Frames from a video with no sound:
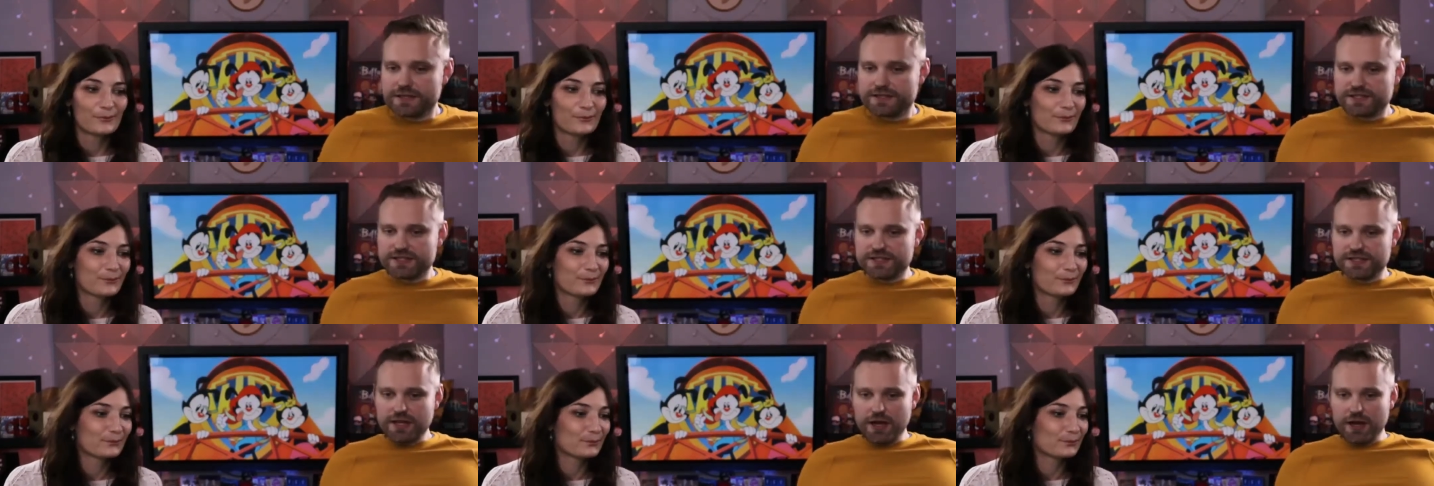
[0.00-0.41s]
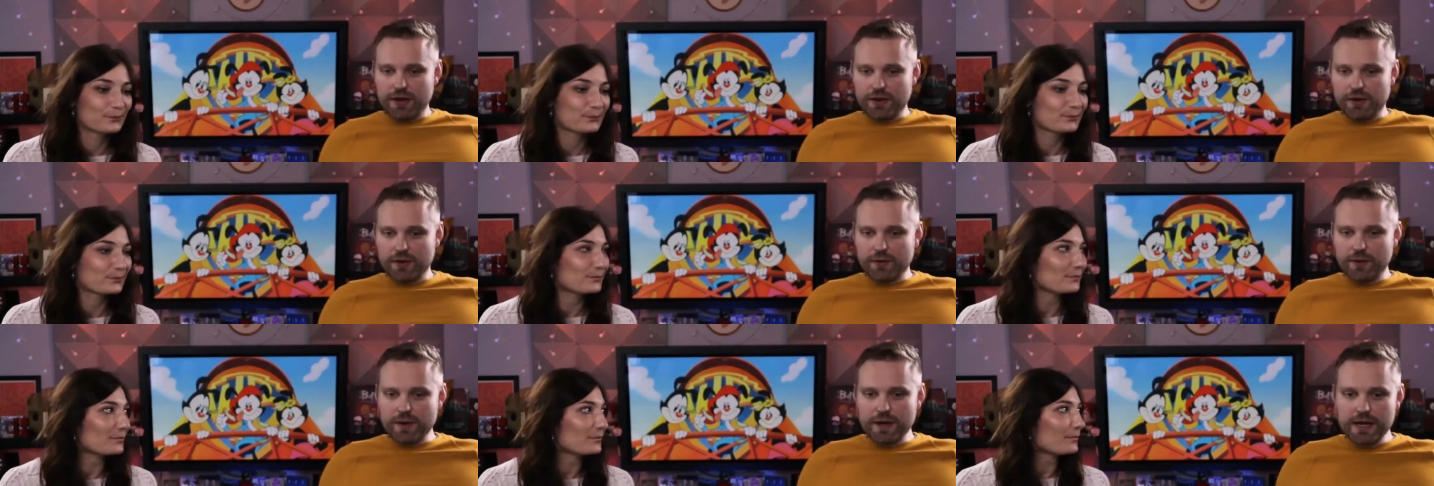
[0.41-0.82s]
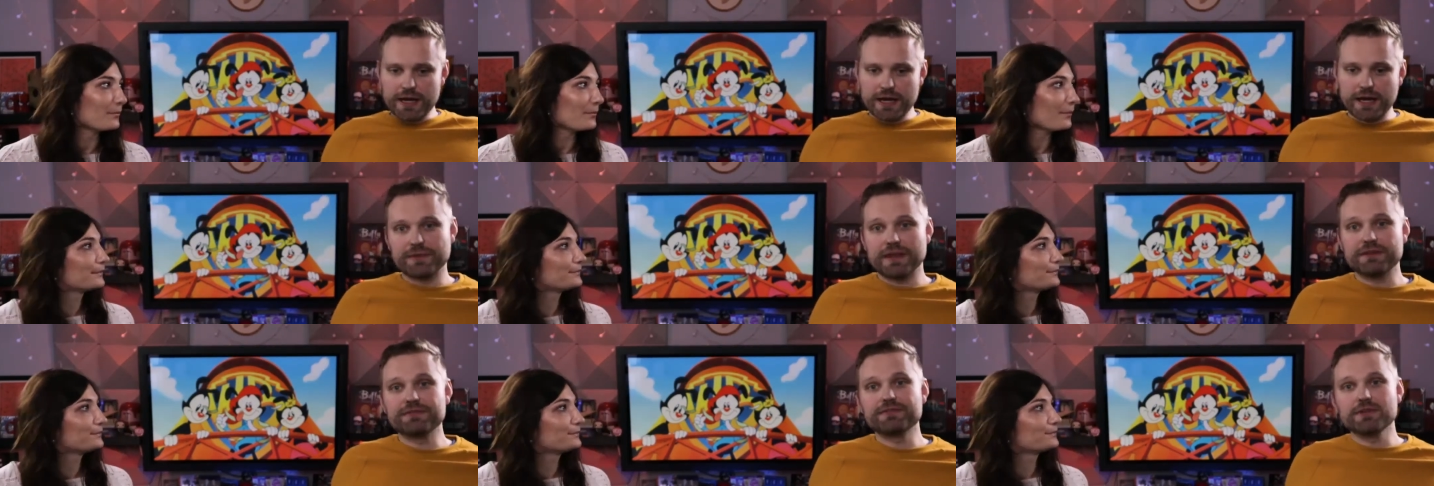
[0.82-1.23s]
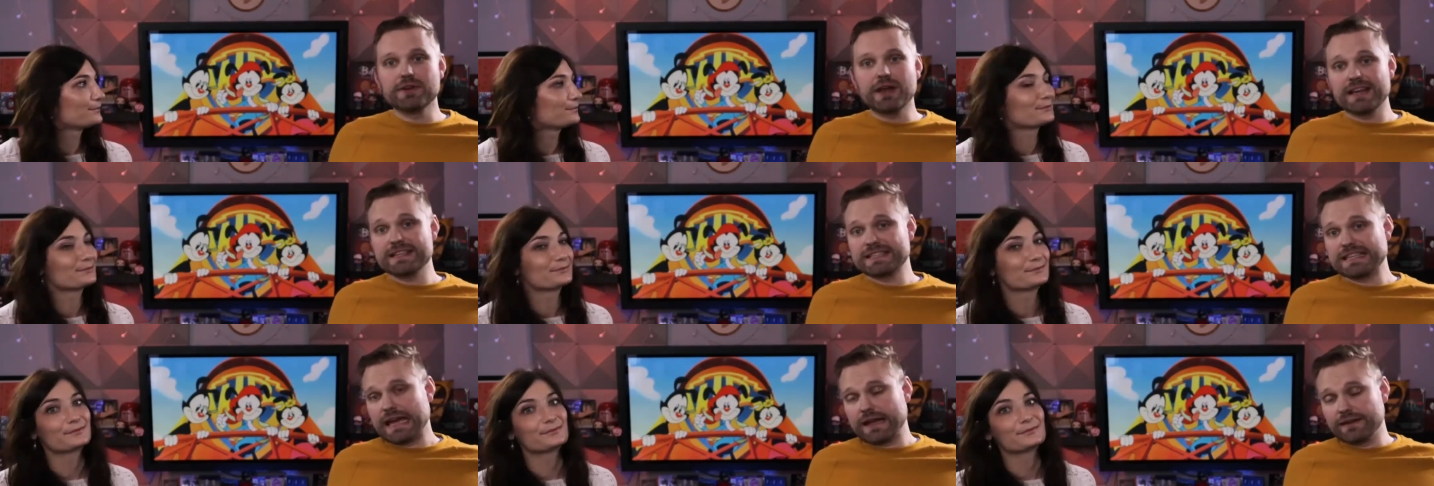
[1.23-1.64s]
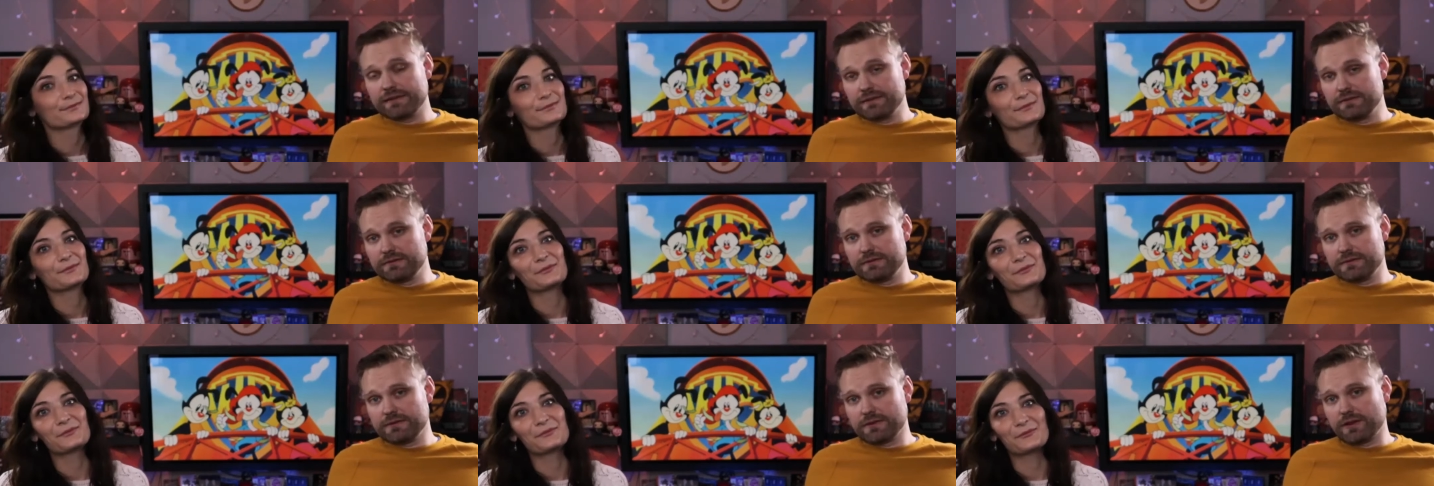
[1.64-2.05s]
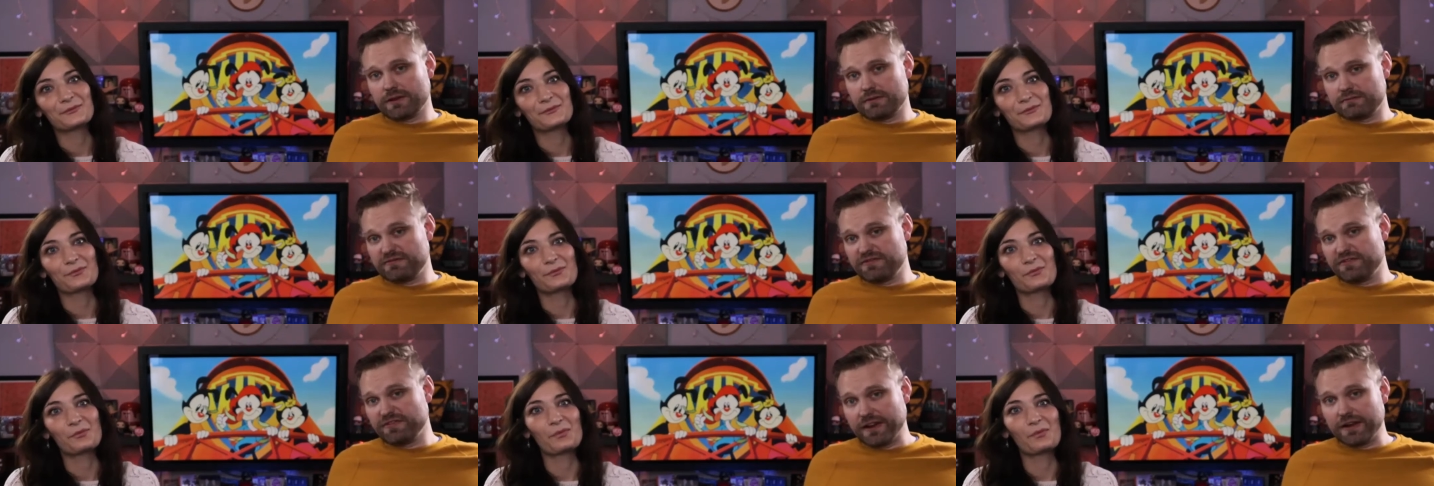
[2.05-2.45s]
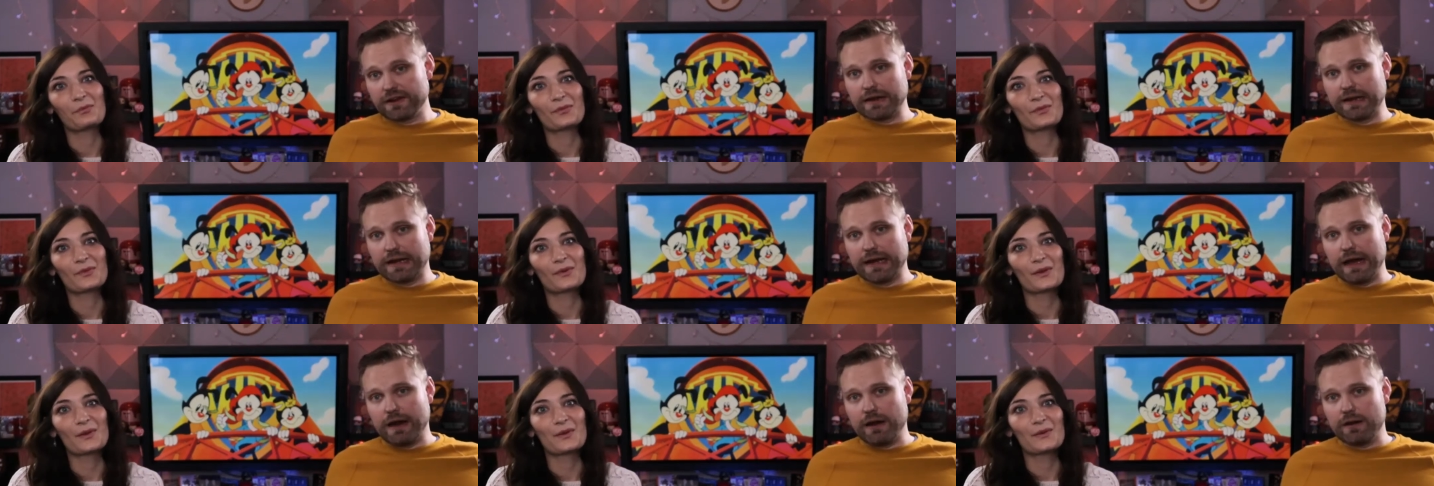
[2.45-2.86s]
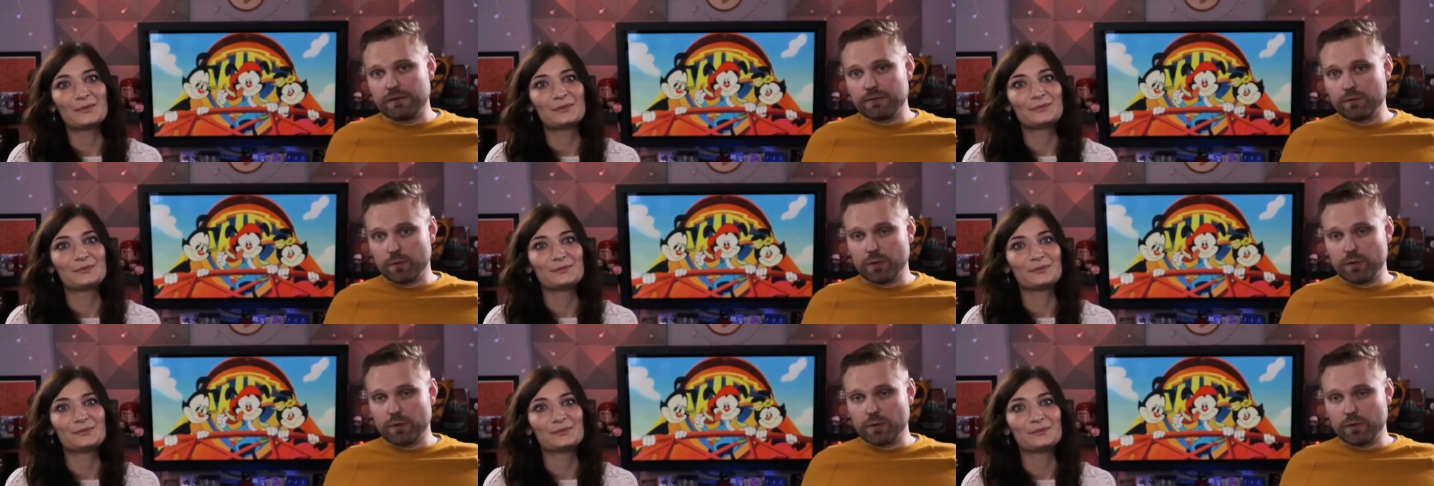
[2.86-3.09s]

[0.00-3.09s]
Speaker 1: so, if you guys hadn't figured it out.